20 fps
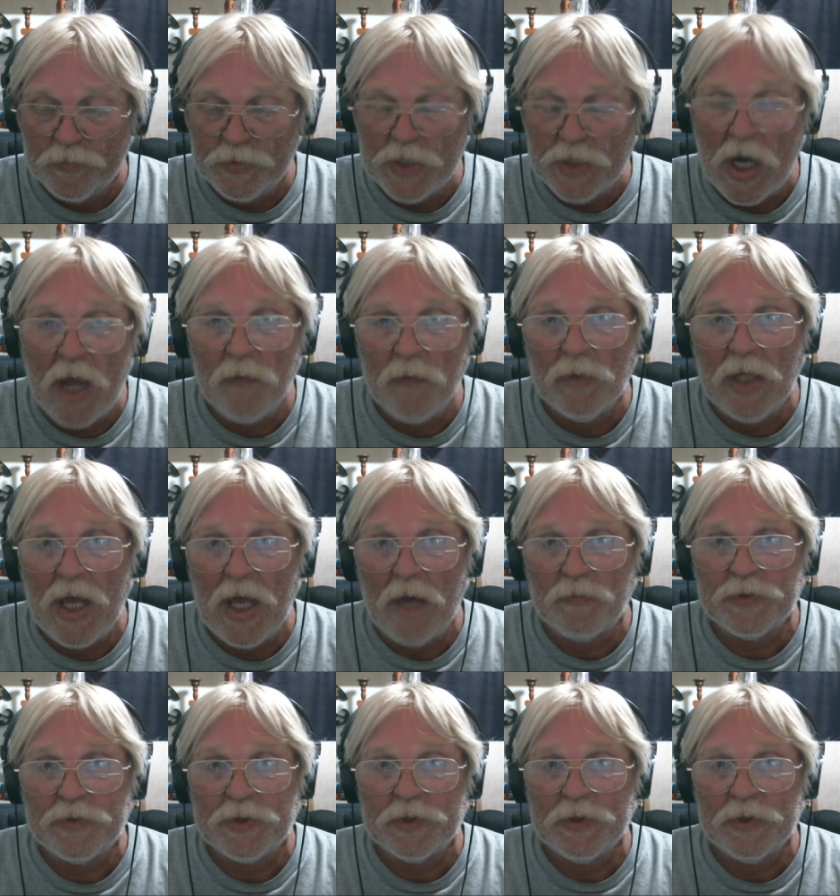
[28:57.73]
time
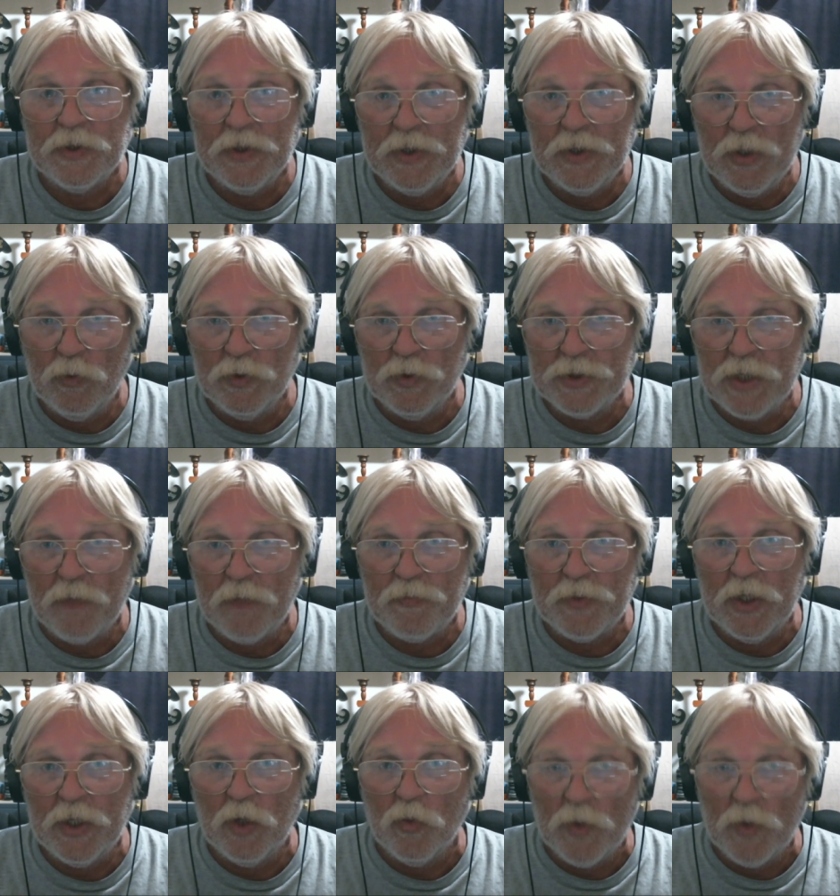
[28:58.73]
lapse that was up
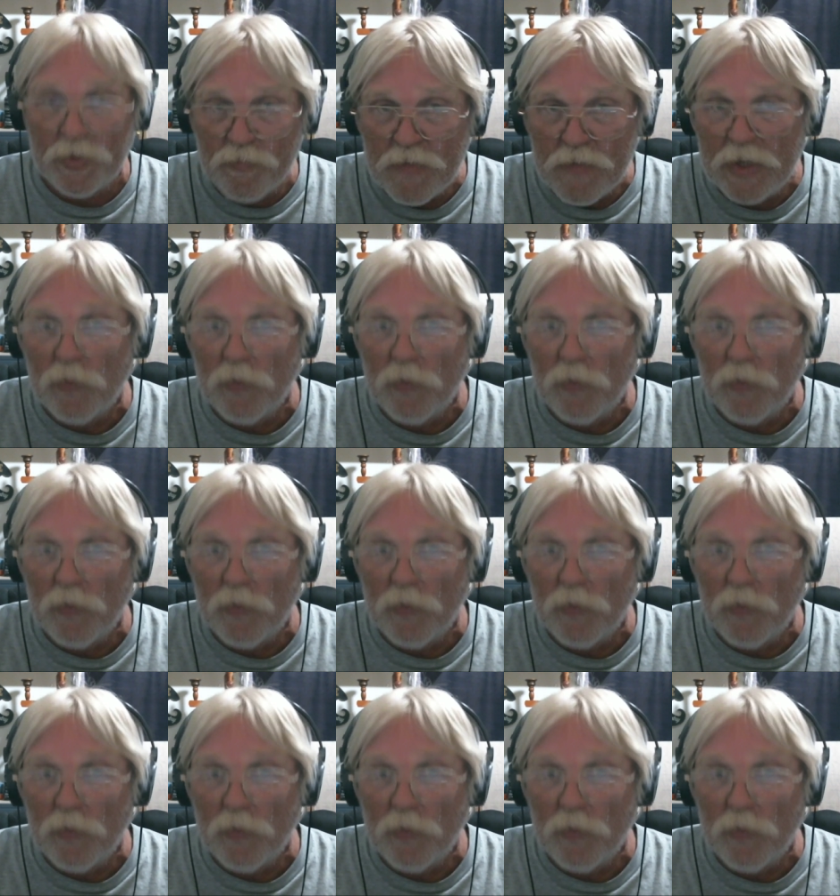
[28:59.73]
there with me